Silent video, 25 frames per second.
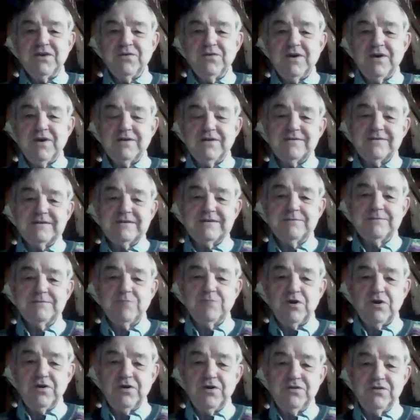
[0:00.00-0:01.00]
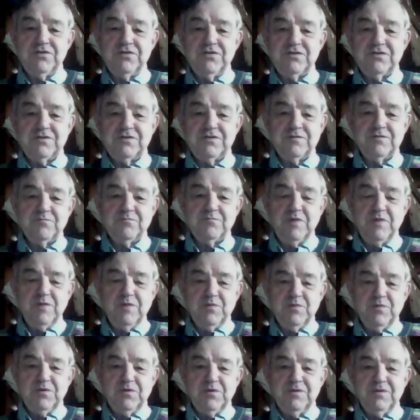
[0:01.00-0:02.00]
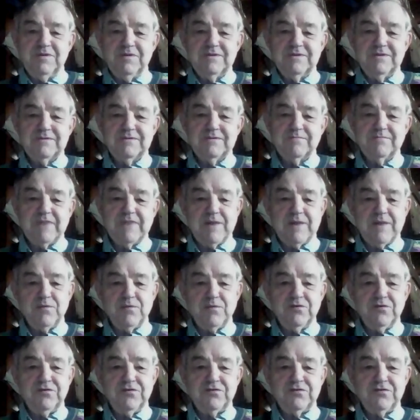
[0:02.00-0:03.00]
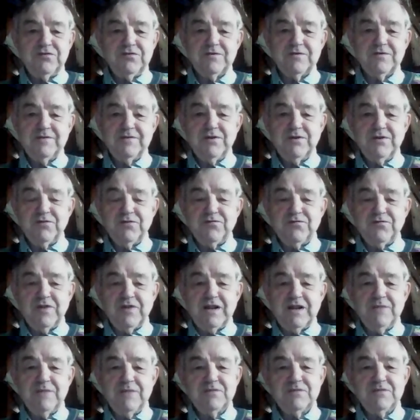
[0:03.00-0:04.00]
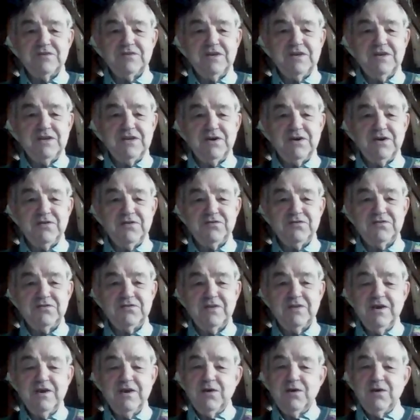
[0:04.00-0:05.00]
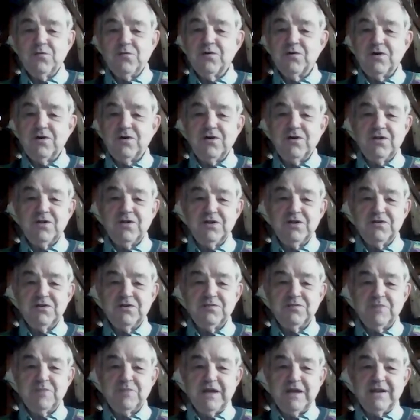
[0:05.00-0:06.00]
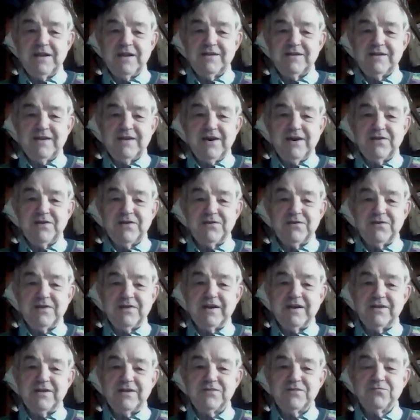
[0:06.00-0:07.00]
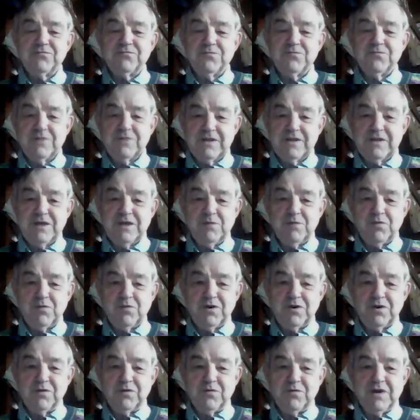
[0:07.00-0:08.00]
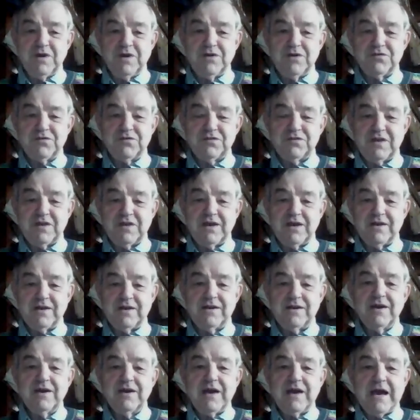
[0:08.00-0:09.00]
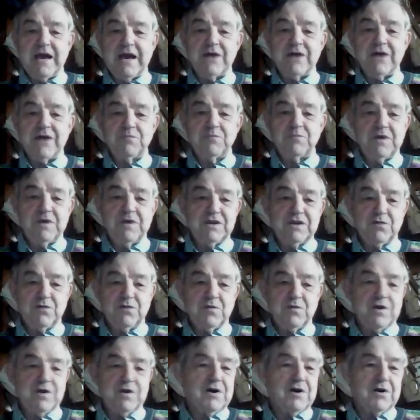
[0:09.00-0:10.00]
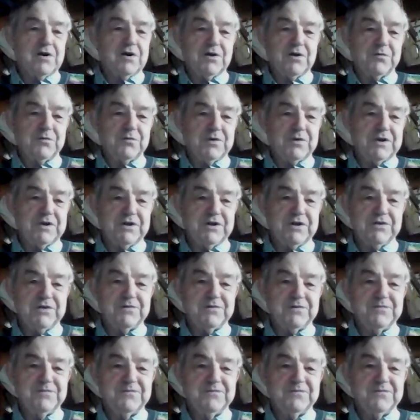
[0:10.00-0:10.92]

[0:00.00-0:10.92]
Art. Birds, people, mammals, your friendly mosquitoes, we're all on this planet together, and it's really important we understand how dependent we are on one another.